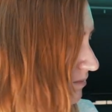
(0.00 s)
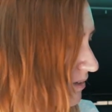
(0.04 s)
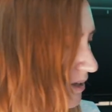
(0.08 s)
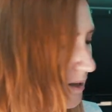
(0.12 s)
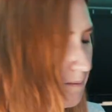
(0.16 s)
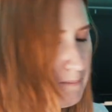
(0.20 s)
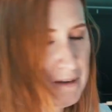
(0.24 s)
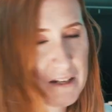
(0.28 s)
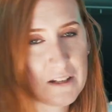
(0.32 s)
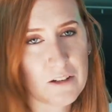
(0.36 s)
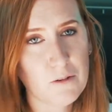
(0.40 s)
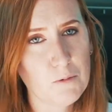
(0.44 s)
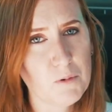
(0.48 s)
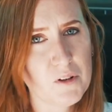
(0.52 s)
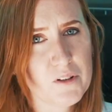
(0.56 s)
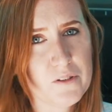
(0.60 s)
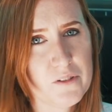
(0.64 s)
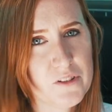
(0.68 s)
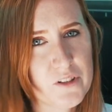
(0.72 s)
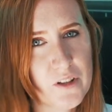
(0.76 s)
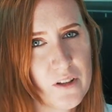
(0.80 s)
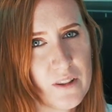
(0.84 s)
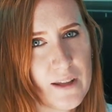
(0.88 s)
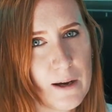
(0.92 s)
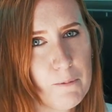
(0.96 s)
I mean you
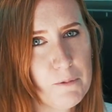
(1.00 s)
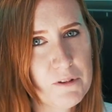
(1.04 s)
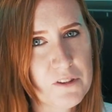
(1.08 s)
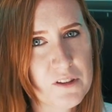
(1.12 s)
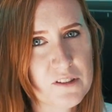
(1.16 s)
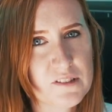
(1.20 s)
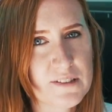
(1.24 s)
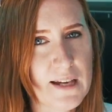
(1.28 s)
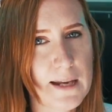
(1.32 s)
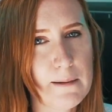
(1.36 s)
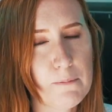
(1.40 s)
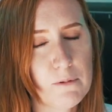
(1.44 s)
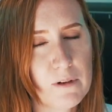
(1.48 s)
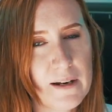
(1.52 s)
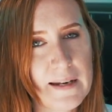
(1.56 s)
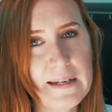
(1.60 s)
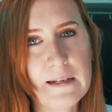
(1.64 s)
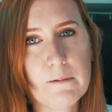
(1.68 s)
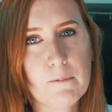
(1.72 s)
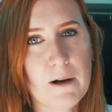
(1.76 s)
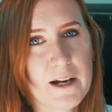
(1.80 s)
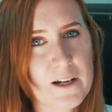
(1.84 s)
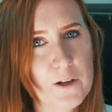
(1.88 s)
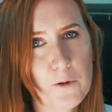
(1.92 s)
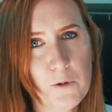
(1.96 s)
wouldn't do that with the table anyway.